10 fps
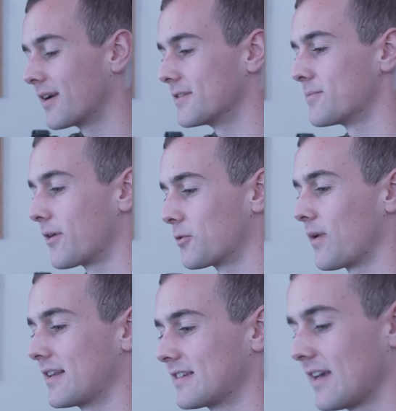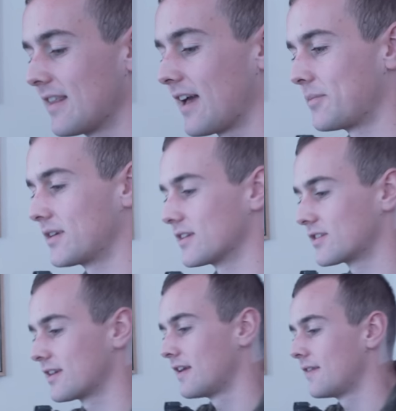money is a better way to say that,
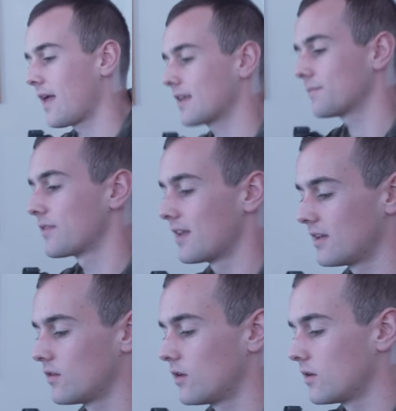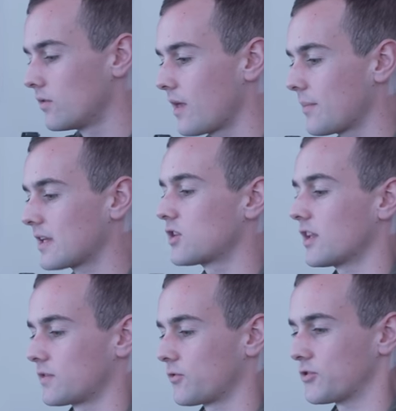because that that makes
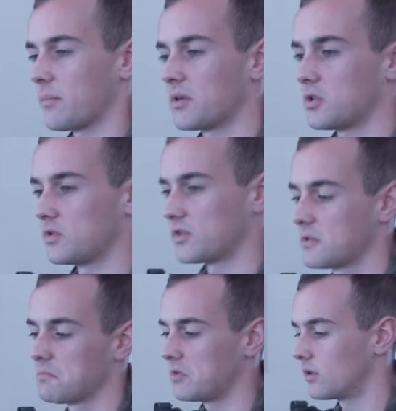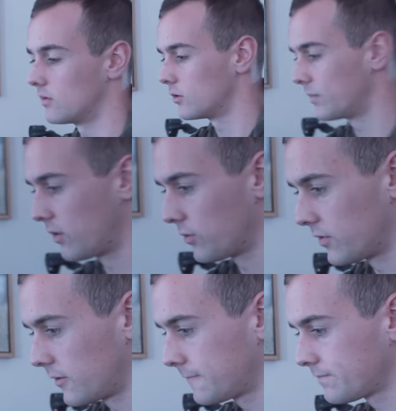sense for somebody who's, you know, a little bit
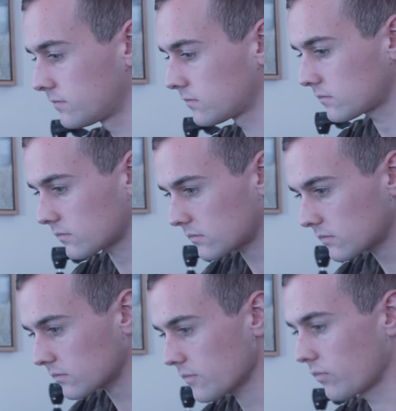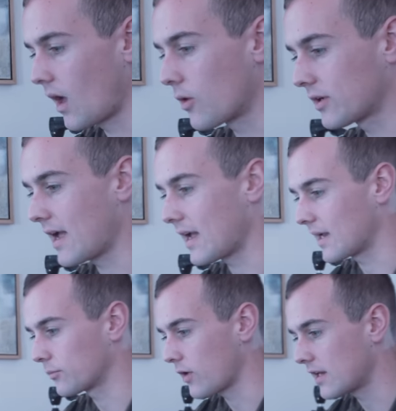older. Okay, I
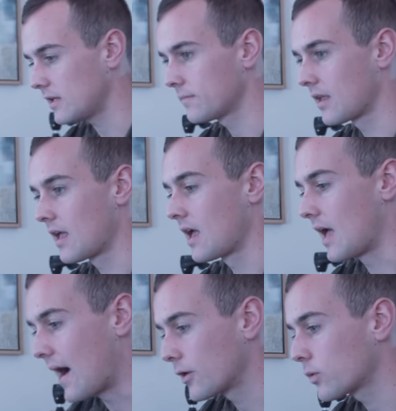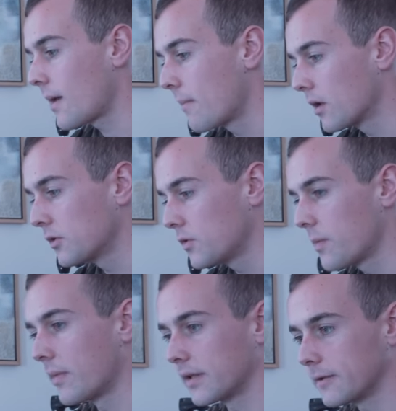am ready. How do I mail you
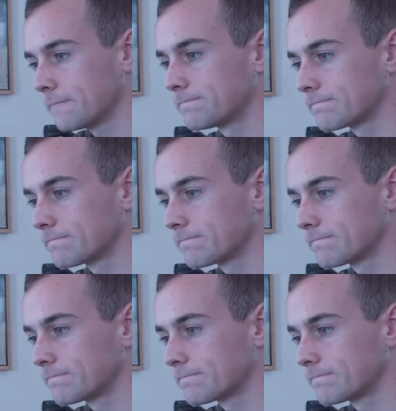the money?